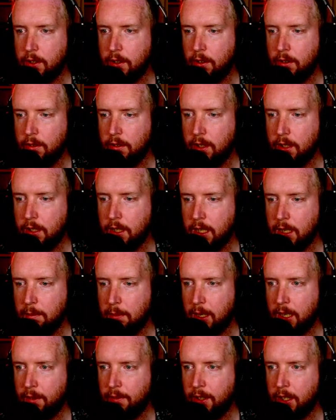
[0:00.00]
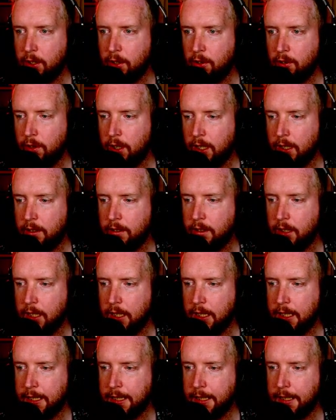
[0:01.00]
on the teabag victory. I
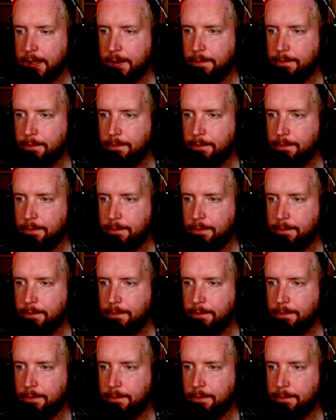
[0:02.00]
like it.